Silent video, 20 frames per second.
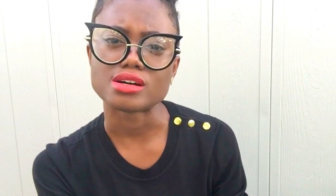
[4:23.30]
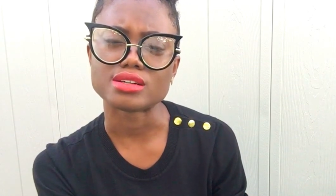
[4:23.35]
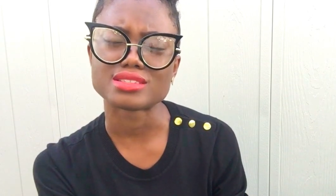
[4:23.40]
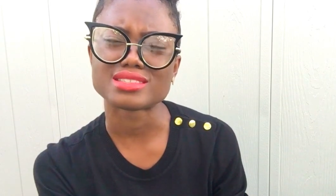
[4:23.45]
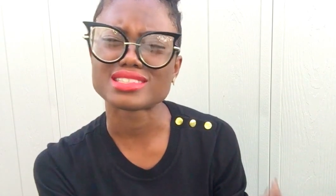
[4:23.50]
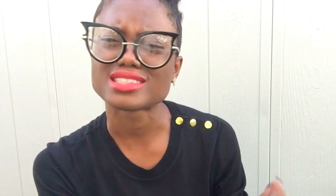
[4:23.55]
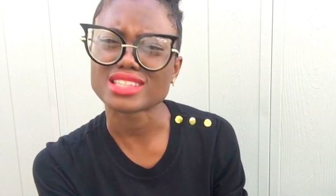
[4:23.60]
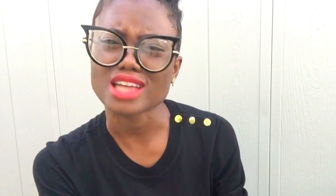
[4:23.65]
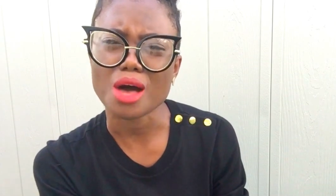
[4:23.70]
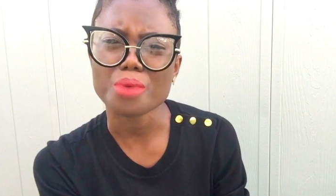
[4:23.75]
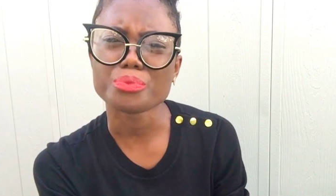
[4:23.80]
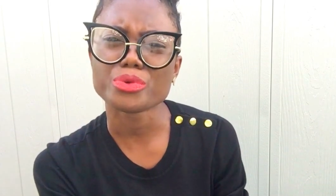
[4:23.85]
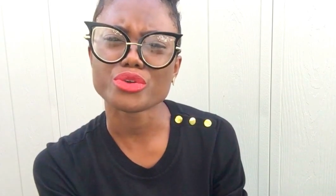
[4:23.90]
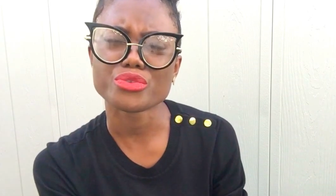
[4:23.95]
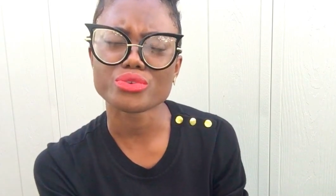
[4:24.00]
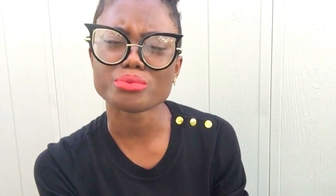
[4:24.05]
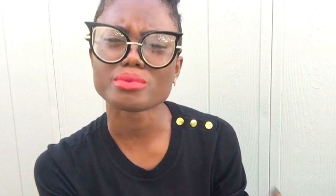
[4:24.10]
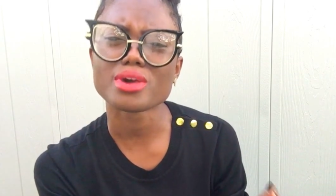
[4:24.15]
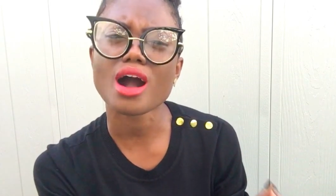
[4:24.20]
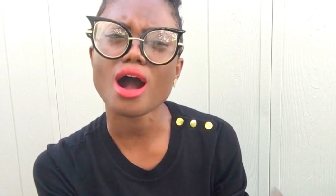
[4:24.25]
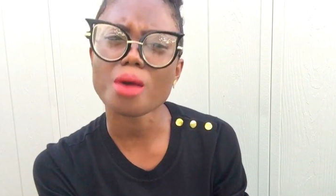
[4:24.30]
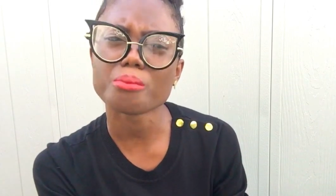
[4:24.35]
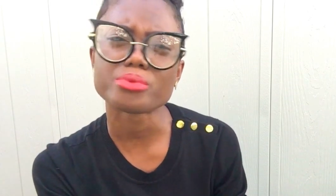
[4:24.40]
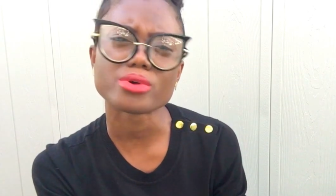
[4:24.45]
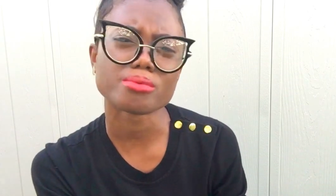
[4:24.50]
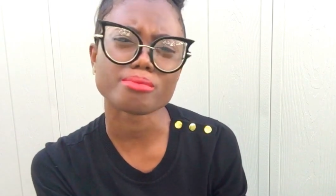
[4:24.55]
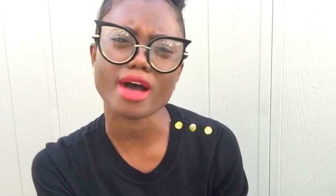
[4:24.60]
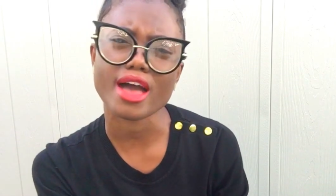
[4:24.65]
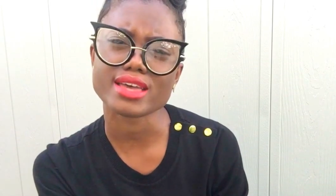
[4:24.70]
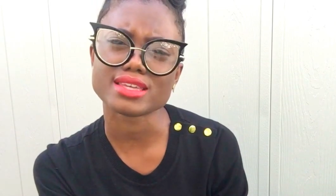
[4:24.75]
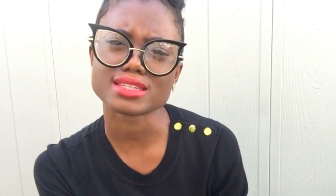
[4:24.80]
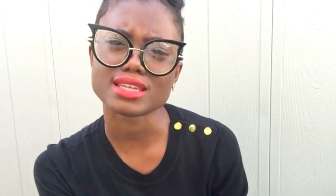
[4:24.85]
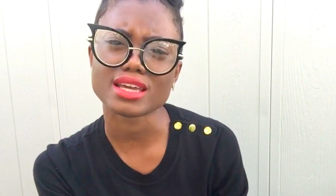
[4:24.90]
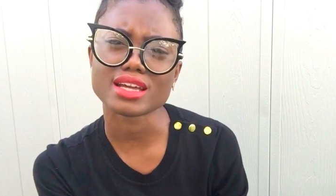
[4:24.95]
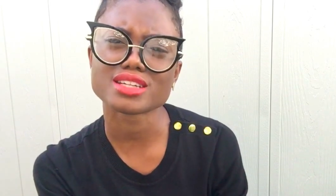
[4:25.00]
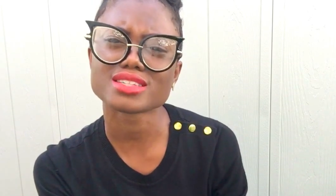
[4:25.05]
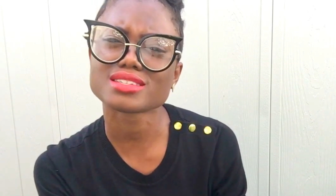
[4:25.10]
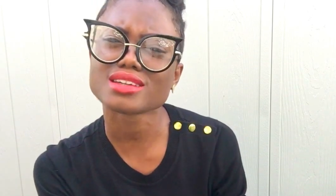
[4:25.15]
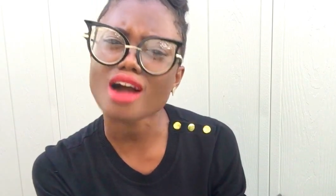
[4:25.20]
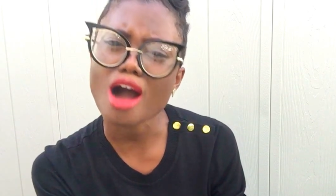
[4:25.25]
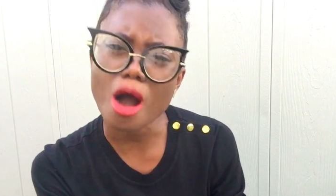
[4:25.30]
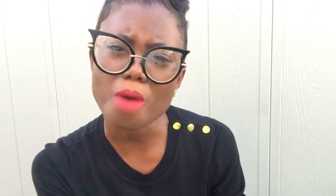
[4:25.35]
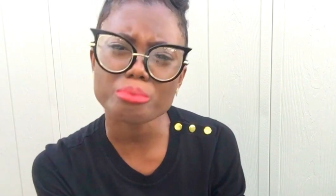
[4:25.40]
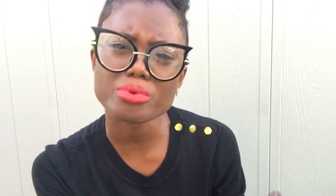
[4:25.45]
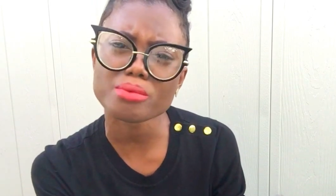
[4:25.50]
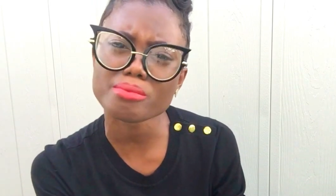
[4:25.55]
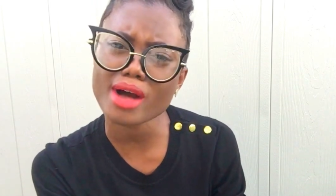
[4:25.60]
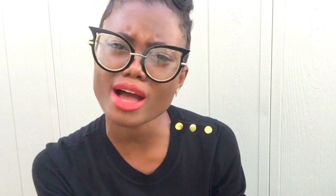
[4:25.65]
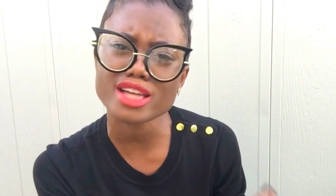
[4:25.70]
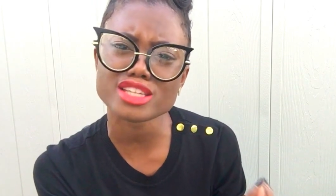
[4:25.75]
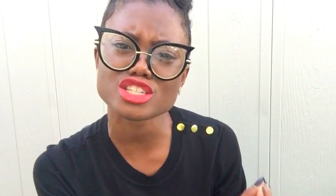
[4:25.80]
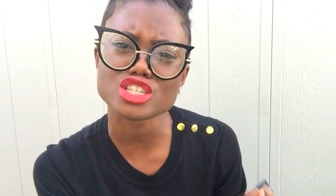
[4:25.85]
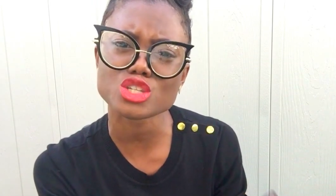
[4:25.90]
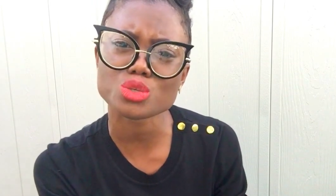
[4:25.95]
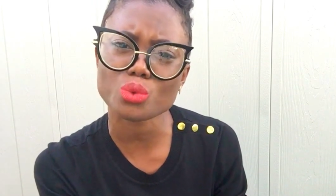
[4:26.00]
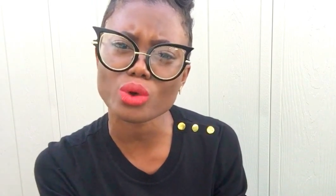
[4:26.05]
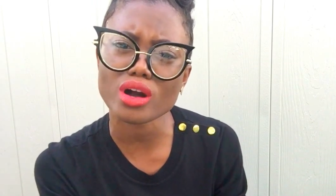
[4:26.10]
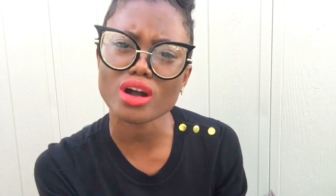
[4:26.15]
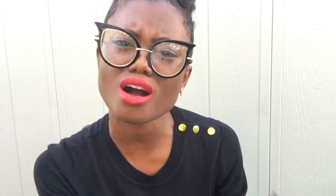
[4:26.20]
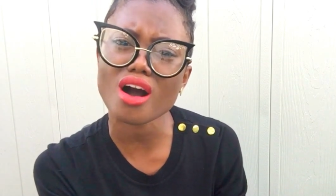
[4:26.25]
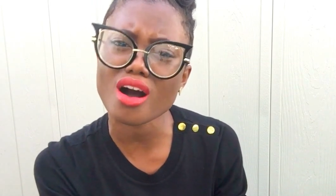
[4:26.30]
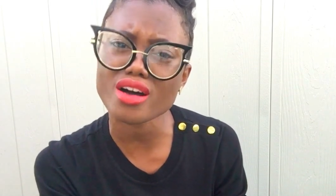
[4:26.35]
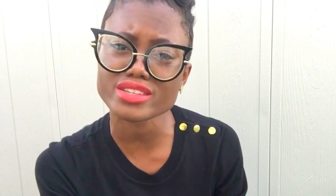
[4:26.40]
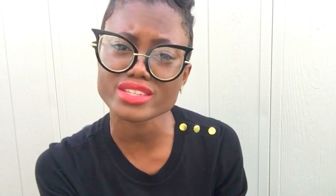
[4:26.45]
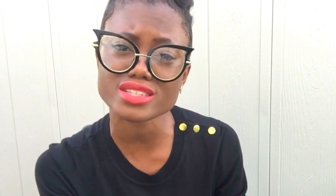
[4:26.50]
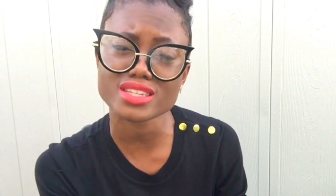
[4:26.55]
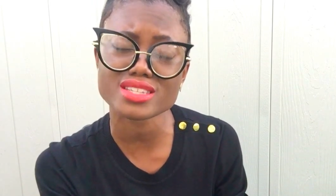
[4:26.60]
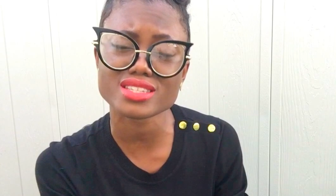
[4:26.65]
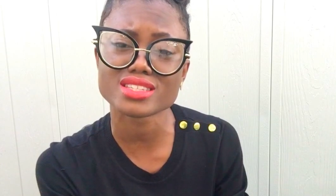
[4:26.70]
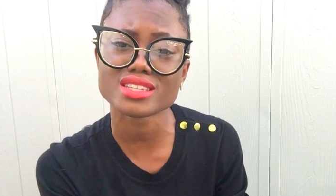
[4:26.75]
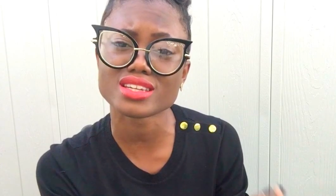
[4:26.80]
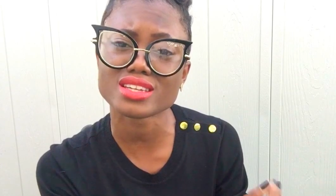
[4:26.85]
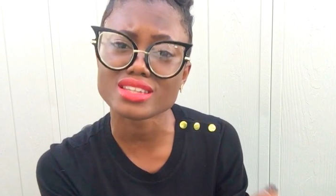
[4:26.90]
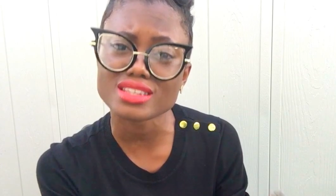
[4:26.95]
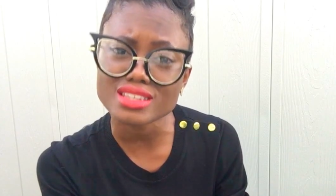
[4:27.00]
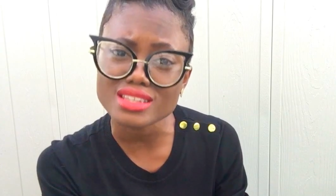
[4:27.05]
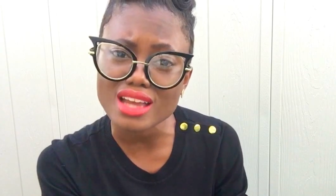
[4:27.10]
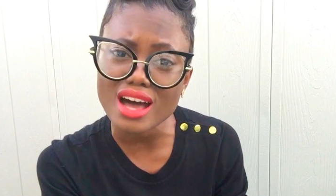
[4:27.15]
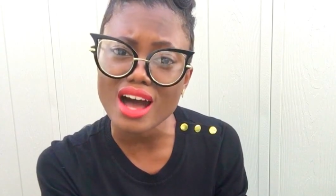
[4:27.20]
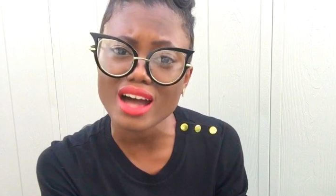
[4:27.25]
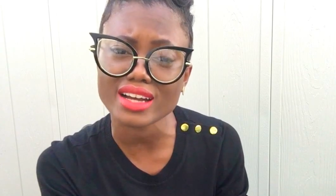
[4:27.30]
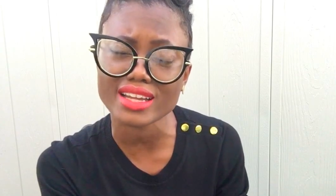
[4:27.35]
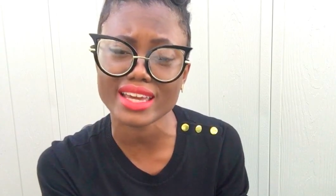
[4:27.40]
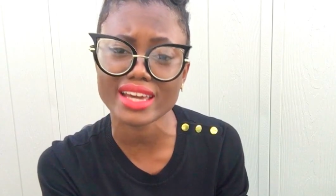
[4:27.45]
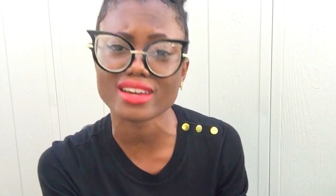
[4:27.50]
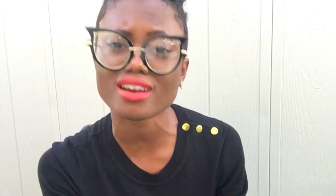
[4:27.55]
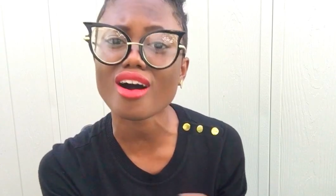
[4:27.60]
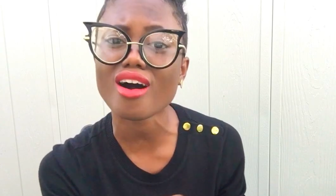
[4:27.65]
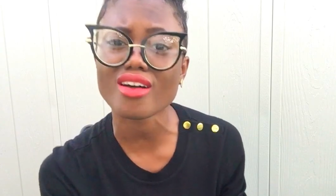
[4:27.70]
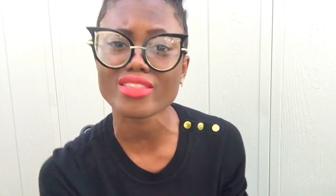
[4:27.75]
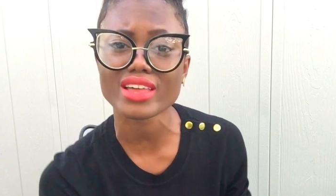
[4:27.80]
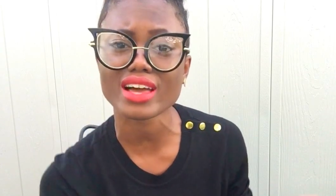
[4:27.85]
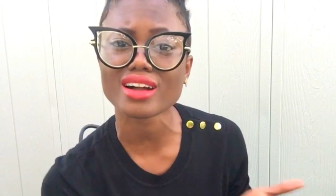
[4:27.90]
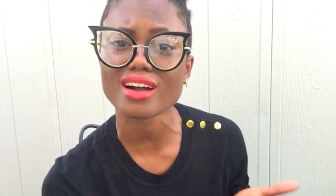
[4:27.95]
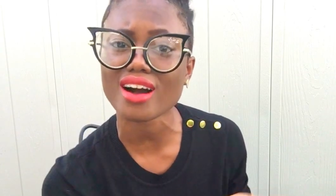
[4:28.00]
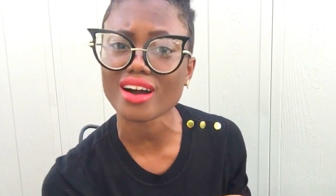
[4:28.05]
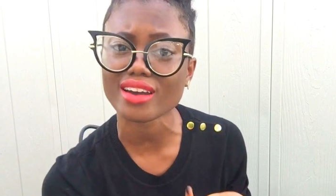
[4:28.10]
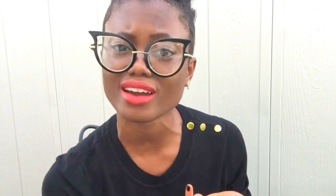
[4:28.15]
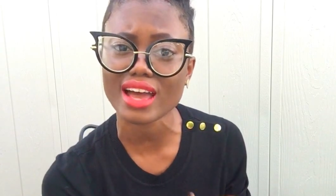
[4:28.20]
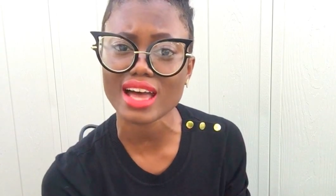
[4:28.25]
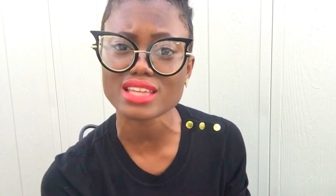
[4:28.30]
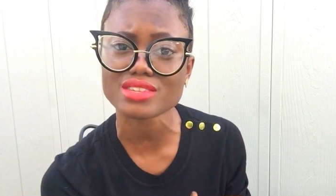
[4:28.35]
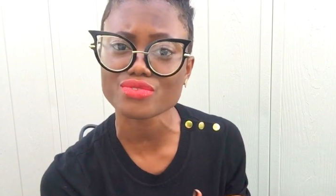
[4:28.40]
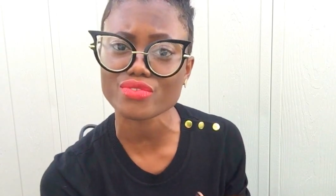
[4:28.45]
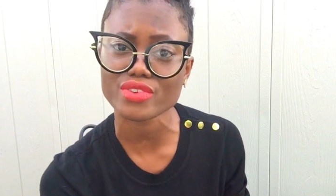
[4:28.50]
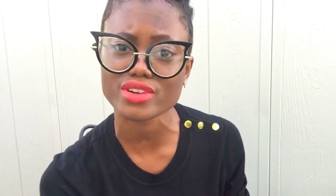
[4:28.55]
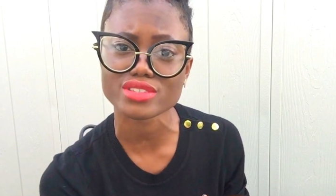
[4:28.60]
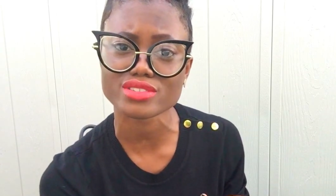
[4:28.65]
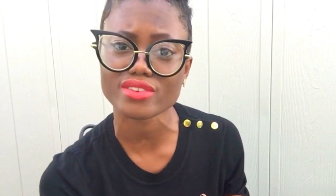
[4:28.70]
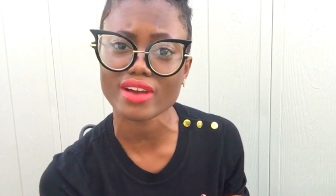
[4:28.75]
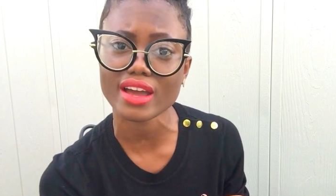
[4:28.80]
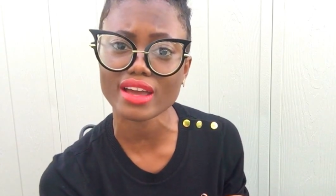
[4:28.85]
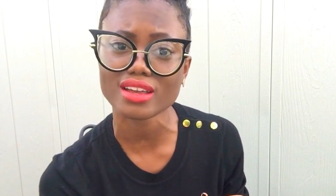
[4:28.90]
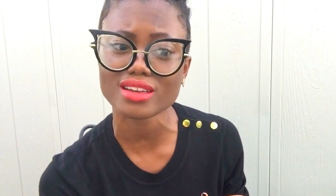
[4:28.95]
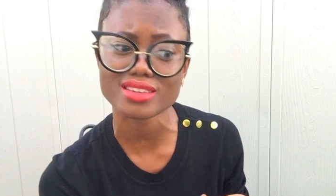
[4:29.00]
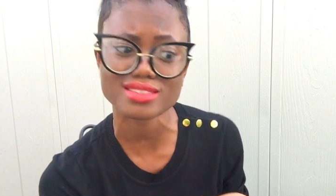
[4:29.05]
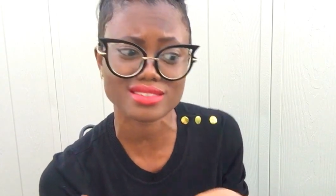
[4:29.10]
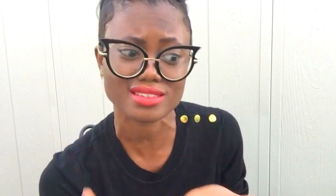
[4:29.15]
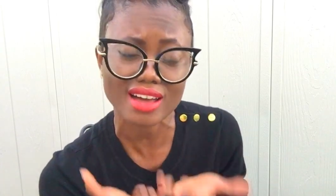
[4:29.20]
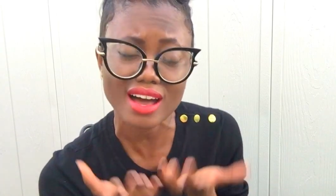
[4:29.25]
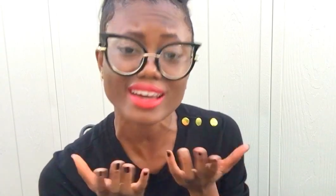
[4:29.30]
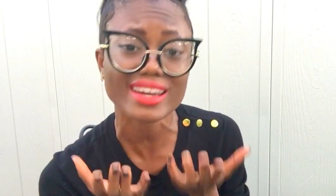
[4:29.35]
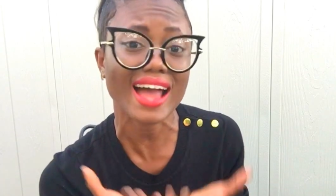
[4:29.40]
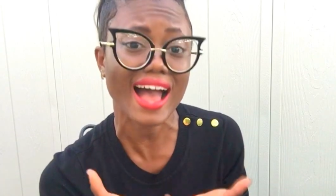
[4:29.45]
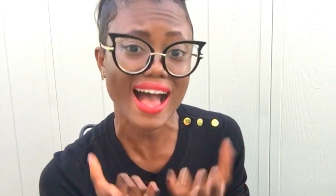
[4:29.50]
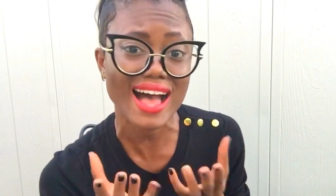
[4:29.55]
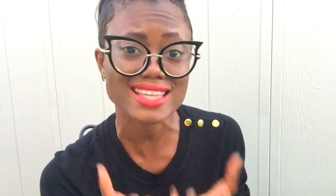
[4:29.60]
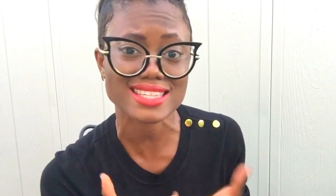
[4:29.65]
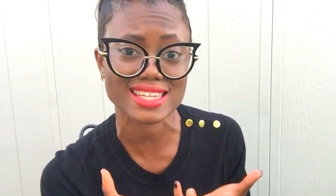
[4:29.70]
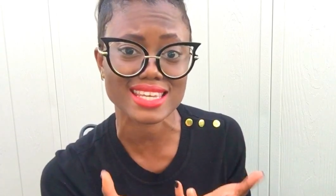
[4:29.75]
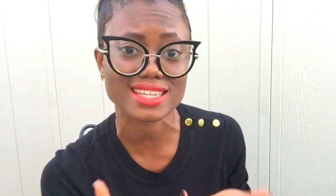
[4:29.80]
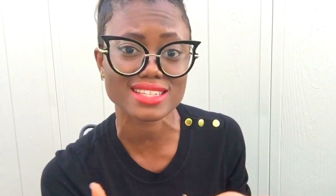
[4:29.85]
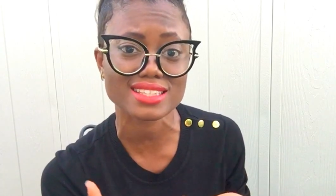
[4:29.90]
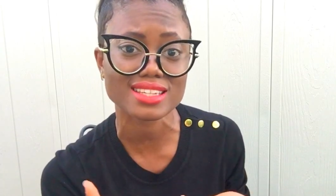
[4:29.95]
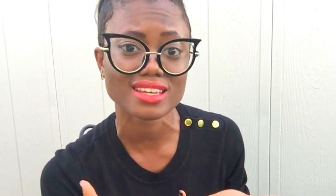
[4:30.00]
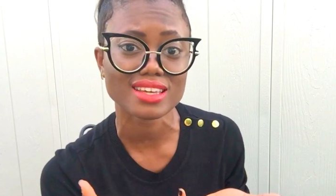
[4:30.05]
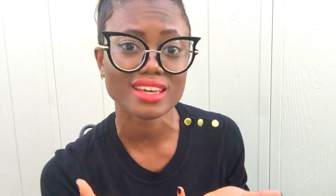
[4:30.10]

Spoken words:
stop you from compromising, because compromise is what causes us to not get all that God has for us, right? Because God has it.